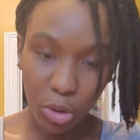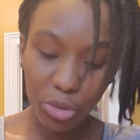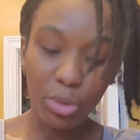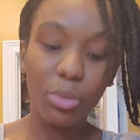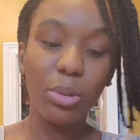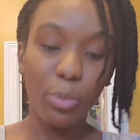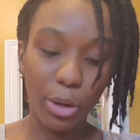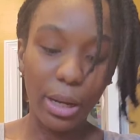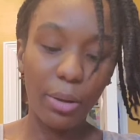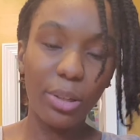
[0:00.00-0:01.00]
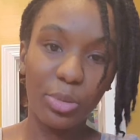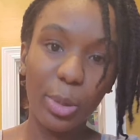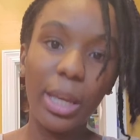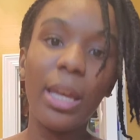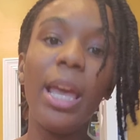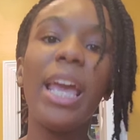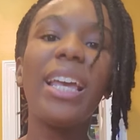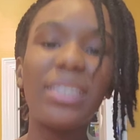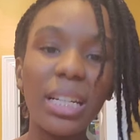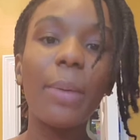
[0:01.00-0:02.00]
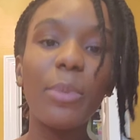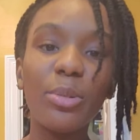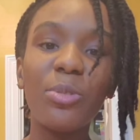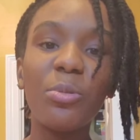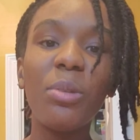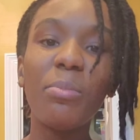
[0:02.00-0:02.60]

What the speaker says: slowly work out its way. It's time consuming,